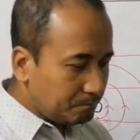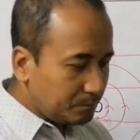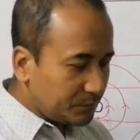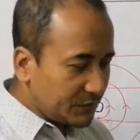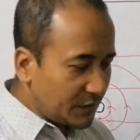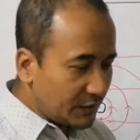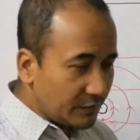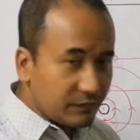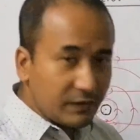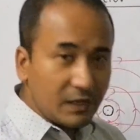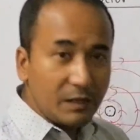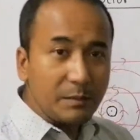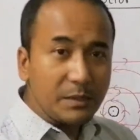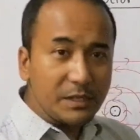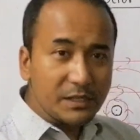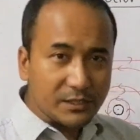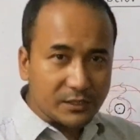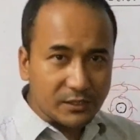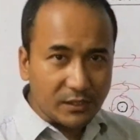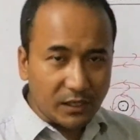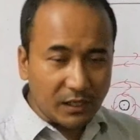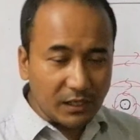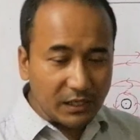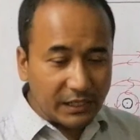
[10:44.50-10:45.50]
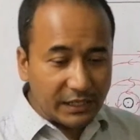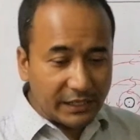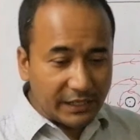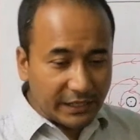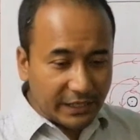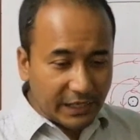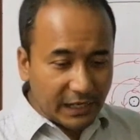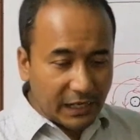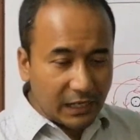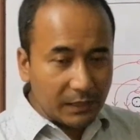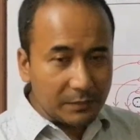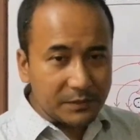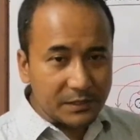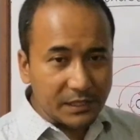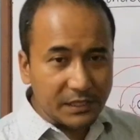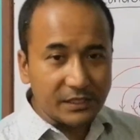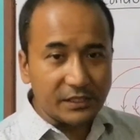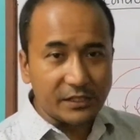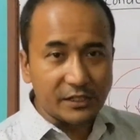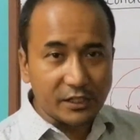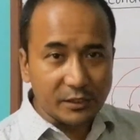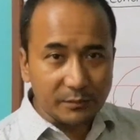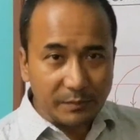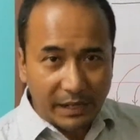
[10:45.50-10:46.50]
Fleming's law helps in
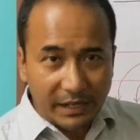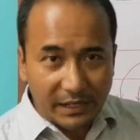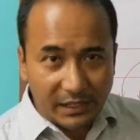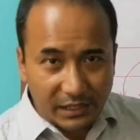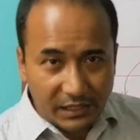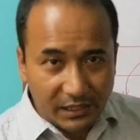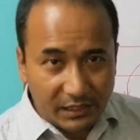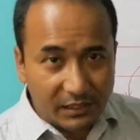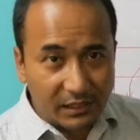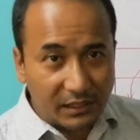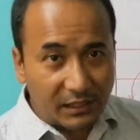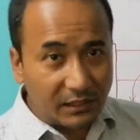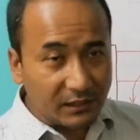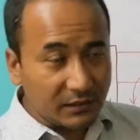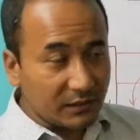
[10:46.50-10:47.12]
determining